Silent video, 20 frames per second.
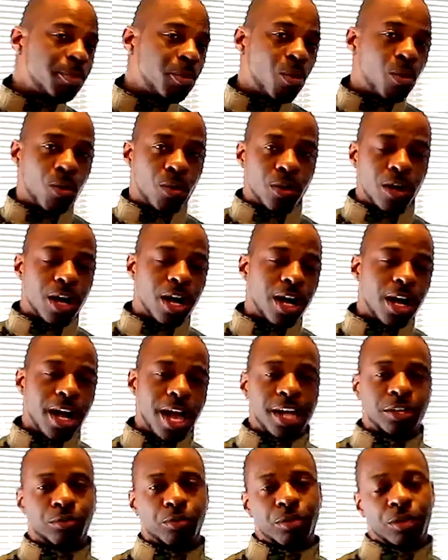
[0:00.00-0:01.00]
bit more
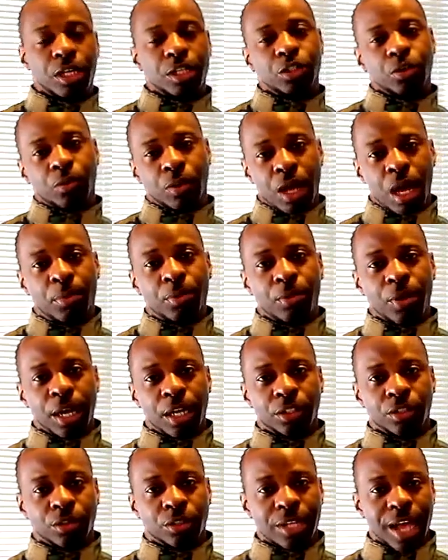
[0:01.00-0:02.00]
extra things you want to
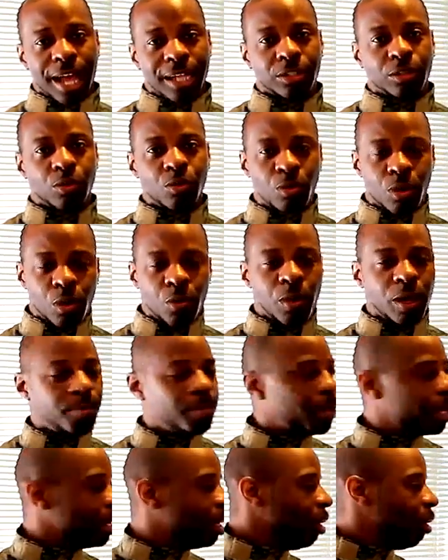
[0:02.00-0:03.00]
upgrade your tactical
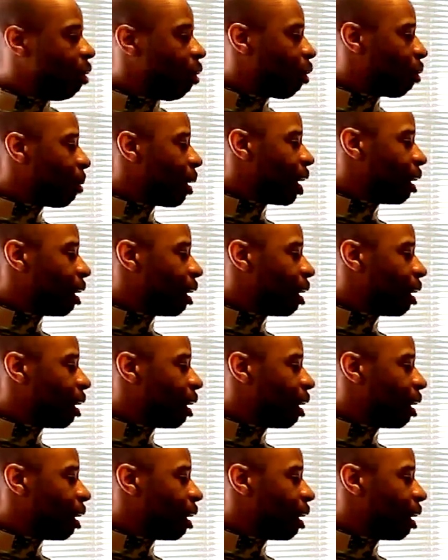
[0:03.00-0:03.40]
equipment, or